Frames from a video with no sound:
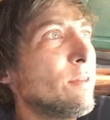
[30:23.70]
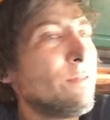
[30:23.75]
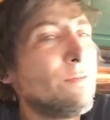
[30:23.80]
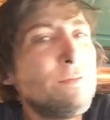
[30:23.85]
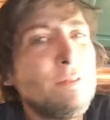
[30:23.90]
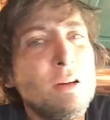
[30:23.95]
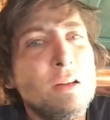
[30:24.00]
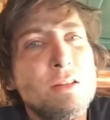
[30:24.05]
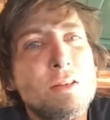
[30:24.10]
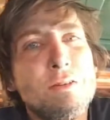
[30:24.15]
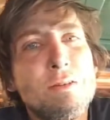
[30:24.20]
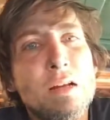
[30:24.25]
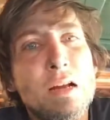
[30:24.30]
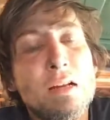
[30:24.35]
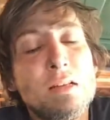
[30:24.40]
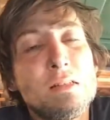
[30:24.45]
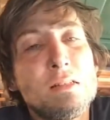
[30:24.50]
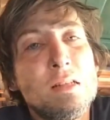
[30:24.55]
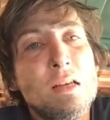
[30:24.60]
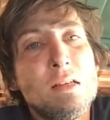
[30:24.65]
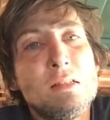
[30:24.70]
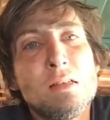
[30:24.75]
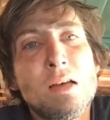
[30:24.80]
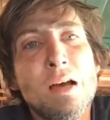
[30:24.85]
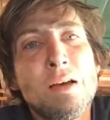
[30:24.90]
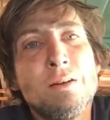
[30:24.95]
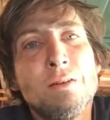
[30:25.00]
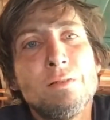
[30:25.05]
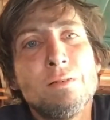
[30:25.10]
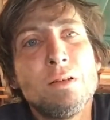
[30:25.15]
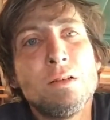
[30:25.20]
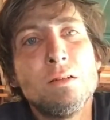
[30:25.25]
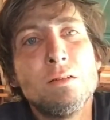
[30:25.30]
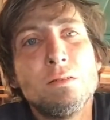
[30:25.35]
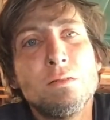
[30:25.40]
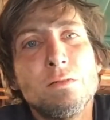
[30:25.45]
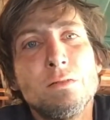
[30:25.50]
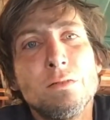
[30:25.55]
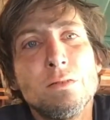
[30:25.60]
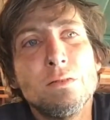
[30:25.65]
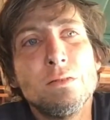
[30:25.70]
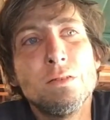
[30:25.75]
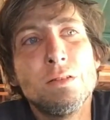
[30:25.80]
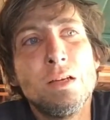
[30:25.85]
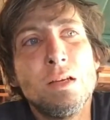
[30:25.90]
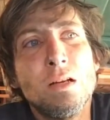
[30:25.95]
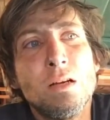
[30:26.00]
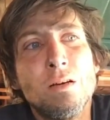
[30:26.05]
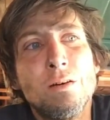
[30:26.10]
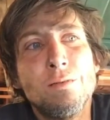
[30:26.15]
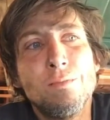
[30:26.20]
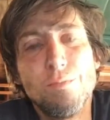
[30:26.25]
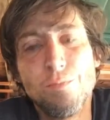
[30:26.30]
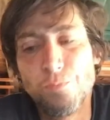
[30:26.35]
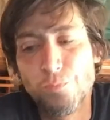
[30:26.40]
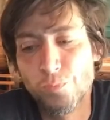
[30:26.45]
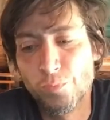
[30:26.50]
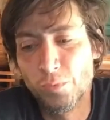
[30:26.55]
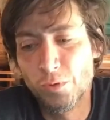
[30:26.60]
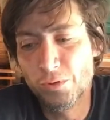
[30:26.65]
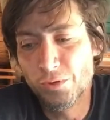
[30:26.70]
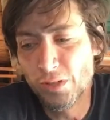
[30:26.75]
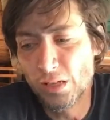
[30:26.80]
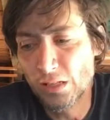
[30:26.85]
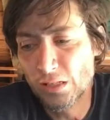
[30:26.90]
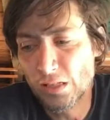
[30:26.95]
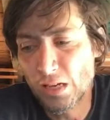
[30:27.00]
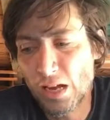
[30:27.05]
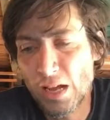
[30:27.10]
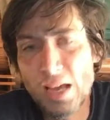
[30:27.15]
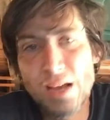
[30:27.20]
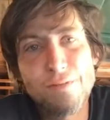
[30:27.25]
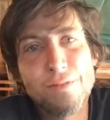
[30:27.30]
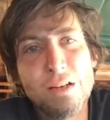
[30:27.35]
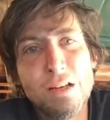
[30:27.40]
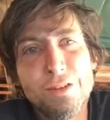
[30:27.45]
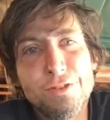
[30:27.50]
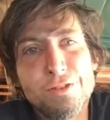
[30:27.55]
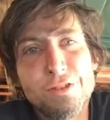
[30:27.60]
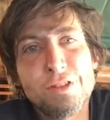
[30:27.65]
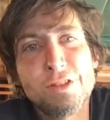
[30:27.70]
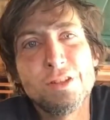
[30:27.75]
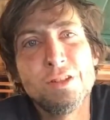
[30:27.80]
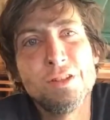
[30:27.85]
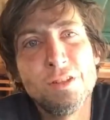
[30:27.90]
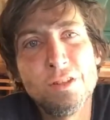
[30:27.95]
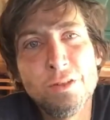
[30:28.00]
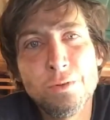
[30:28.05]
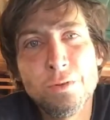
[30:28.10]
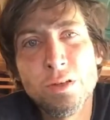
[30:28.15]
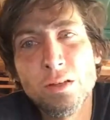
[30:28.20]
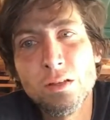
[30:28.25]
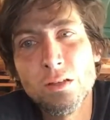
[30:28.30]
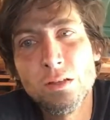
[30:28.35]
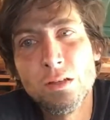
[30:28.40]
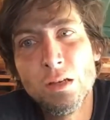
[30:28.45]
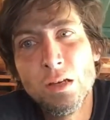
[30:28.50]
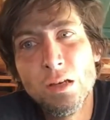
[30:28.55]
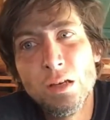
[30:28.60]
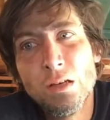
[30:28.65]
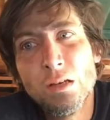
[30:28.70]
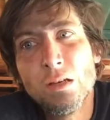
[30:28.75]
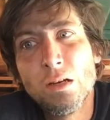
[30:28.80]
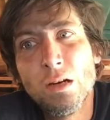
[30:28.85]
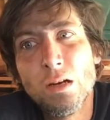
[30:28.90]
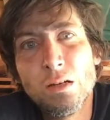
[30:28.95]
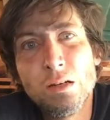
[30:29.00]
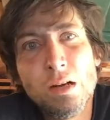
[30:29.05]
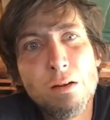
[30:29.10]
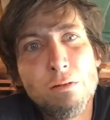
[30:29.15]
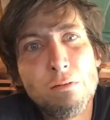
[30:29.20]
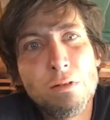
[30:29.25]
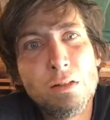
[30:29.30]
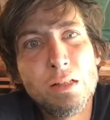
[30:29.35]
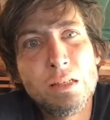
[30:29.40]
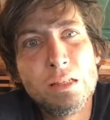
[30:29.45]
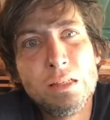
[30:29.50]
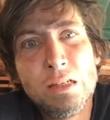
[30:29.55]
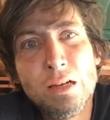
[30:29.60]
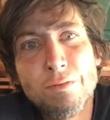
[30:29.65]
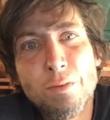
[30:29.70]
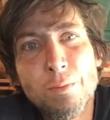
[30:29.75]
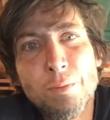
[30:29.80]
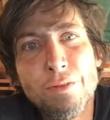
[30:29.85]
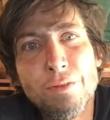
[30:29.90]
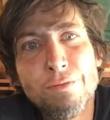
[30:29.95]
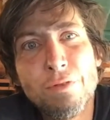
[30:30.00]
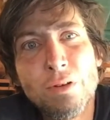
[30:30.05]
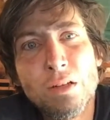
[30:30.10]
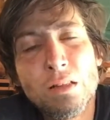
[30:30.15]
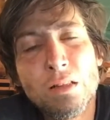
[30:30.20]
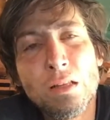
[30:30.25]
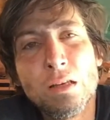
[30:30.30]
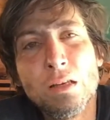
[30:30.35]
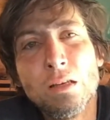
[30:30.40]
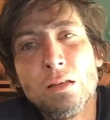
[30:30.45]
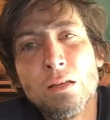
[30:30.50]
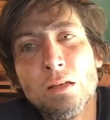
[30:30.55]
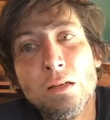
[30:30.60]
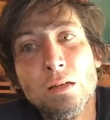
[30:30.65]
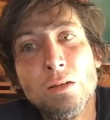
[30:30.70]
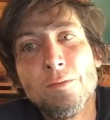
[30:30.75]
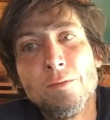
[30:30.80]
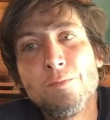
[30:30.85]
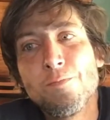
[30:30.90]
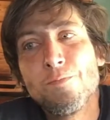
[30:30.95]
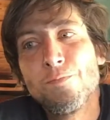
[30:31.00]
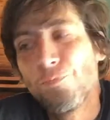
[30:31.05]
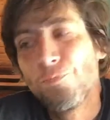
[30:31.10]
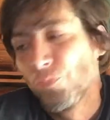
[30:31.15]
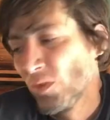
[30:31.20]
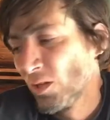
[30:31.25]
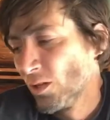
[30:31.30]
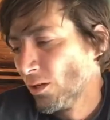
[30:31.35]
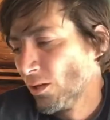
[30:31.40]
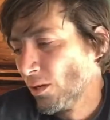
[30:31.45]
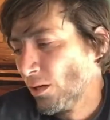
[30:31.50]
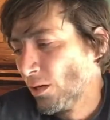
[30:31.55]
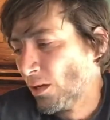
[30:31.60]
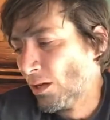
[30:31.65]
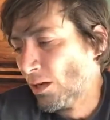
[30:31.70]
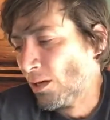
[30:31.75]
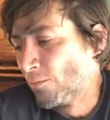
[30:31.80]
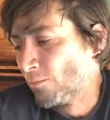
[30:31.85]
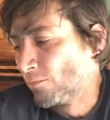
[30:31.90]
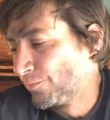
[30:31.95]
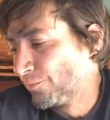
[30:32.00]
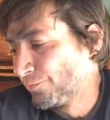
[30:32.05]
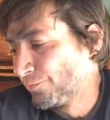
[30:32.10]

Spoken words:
fine United States, I don't know. You know, most things I have an interest in doing are not really government friendly. I